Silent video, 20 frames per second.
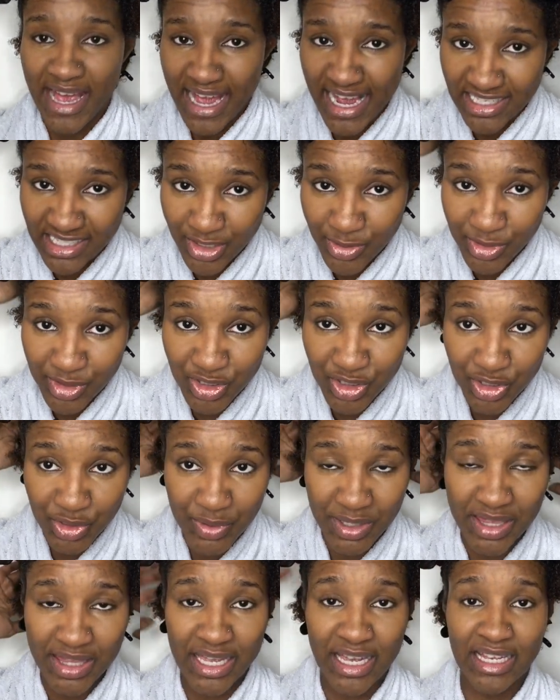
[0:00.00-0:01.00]
As I was
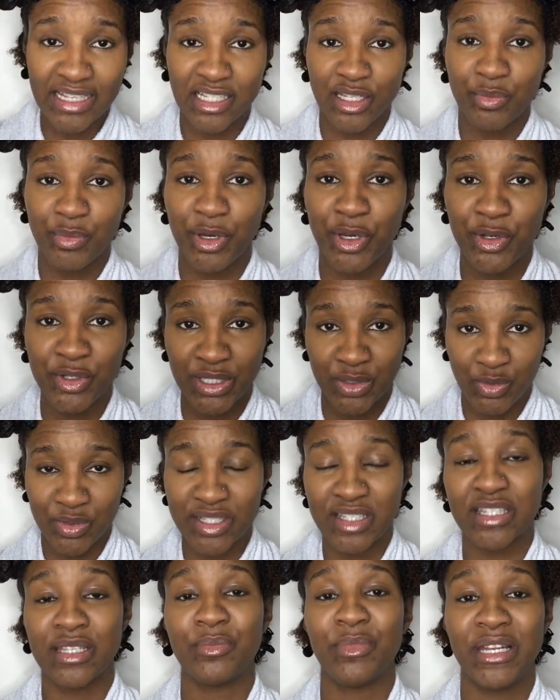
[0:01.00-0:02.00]
doing that, I suppose it
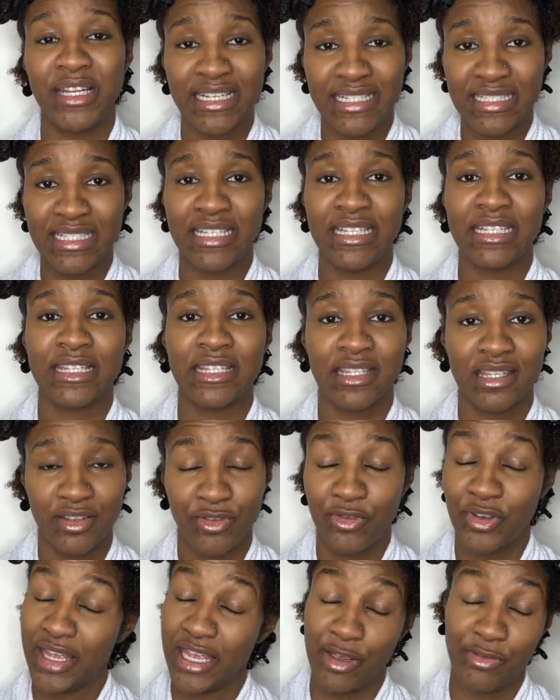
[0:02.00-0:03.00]
was stimulating
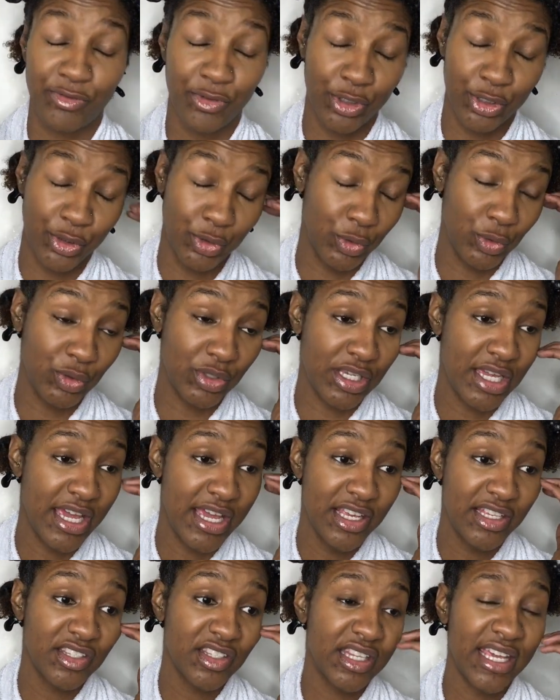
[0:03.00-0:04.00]
the hair follicles.
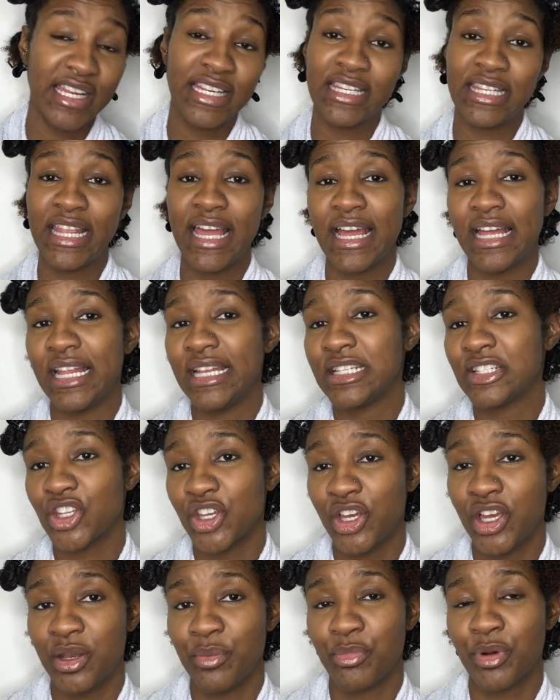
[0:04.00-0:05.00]
So then that in
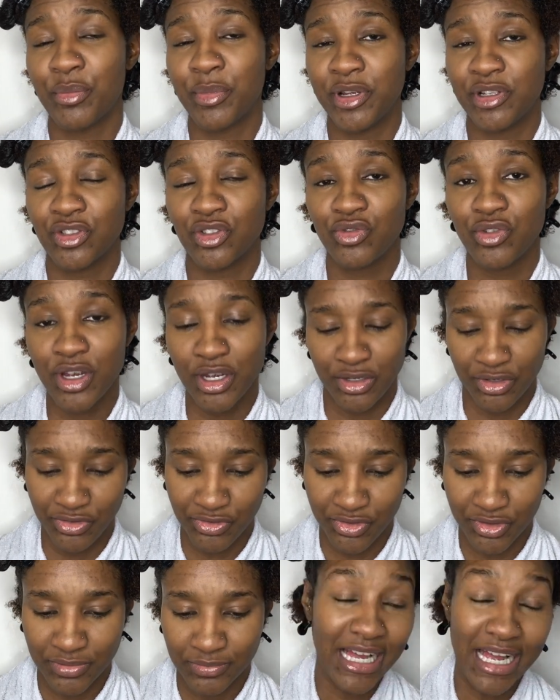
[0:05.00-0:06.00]
turn promotes
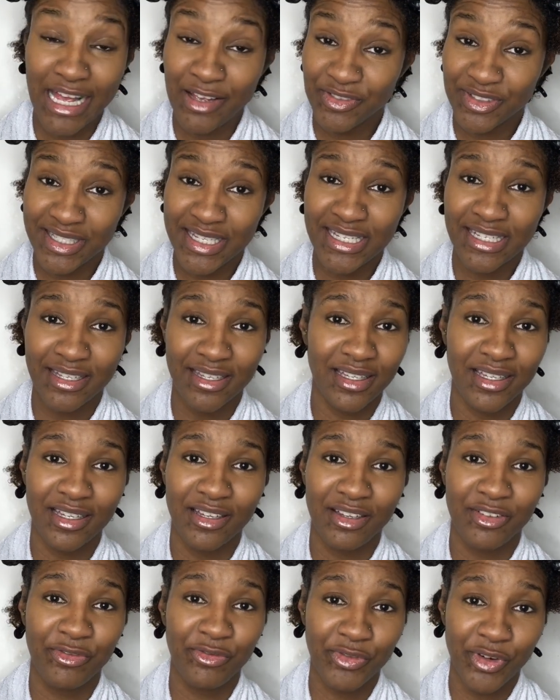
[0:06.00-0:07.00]
growth. I have seen
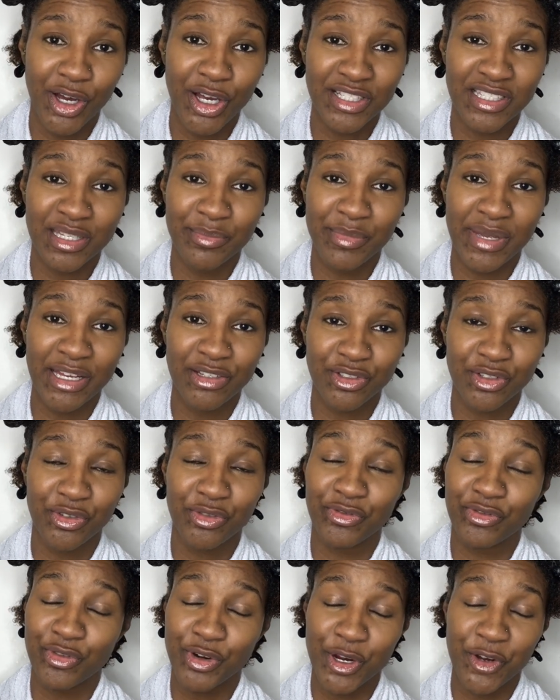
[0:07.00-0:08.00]
a vast amount
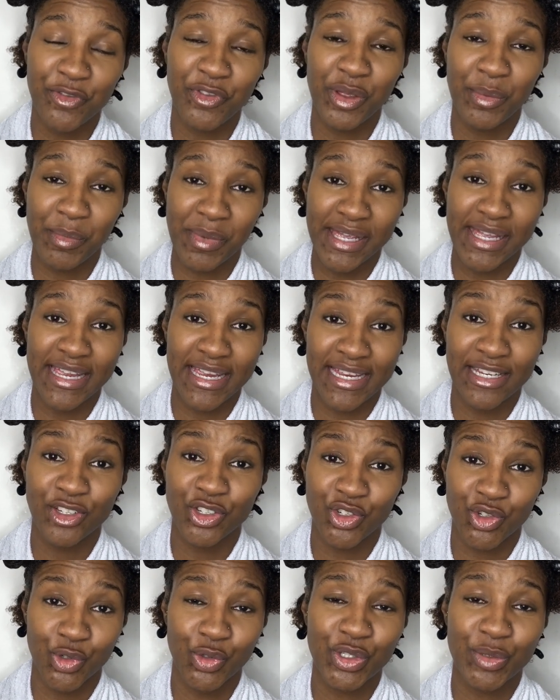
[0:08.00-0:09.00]
of growth in my hair in a
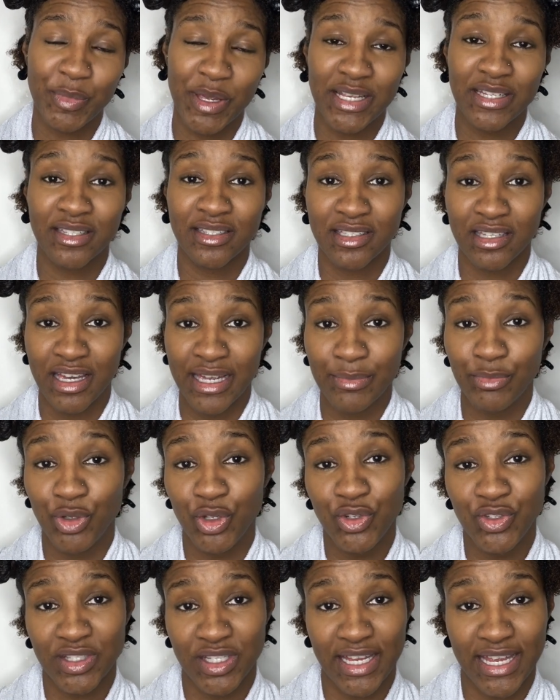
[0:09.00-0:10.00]
short space of time
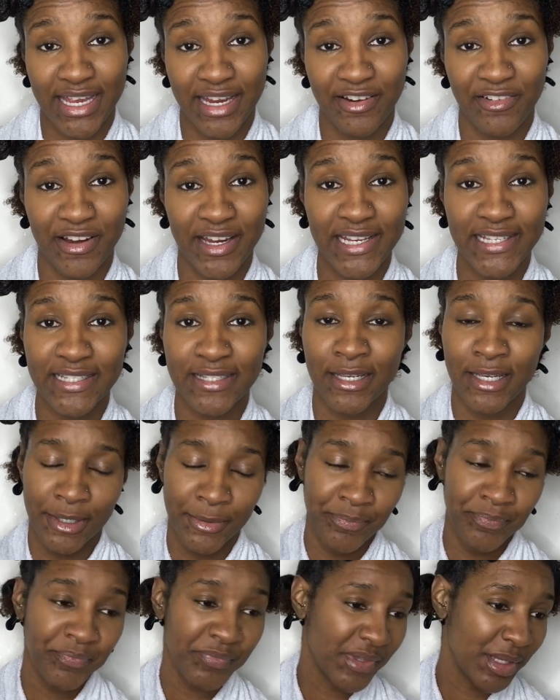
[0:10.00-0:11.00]
using hair grease.
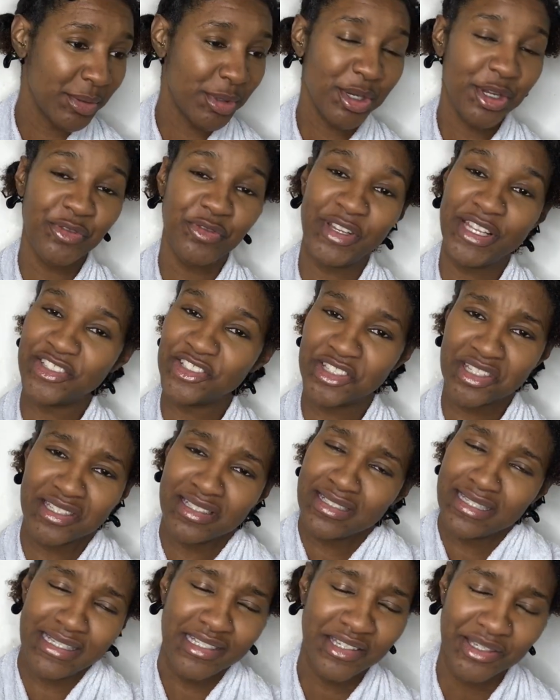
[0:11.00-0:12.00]
Well, hopefully it just
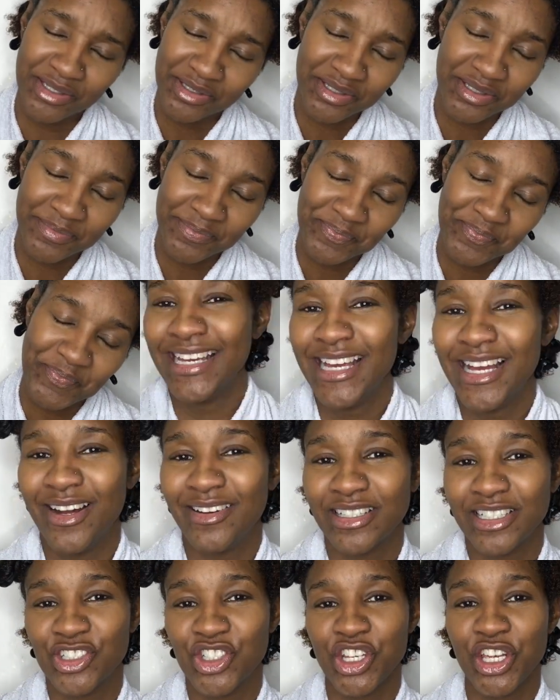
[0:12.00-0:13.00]
continues. I'm
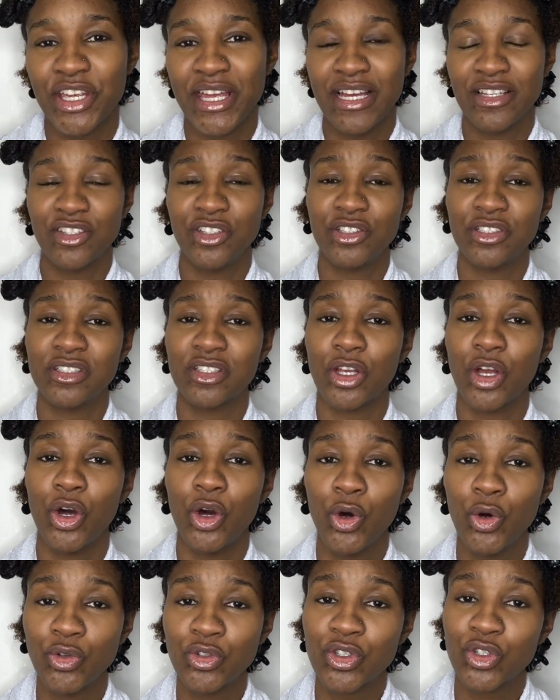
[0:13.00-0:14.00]
gonna show you how to do this
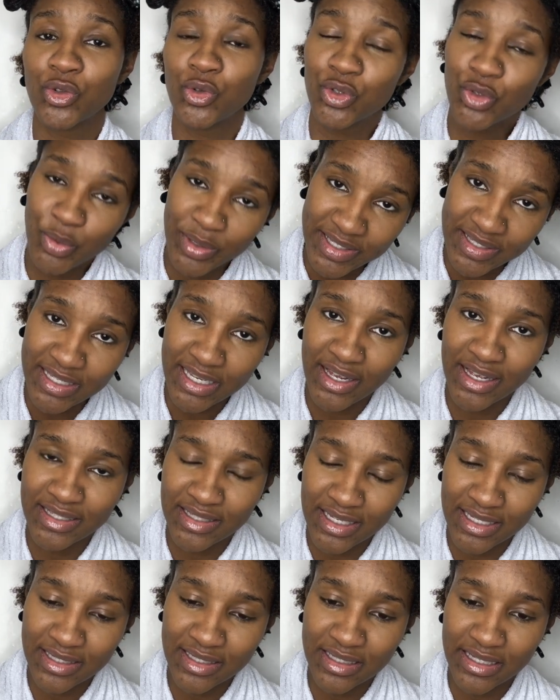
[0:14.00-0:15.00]
old school twister, as
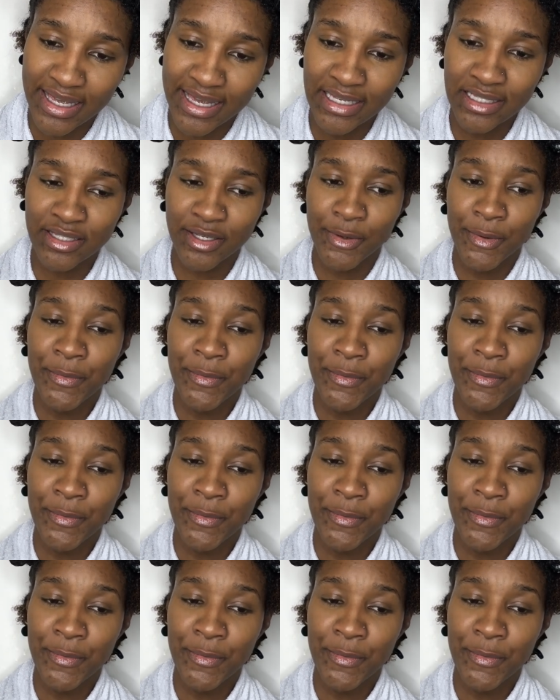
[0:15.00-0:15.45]
I said.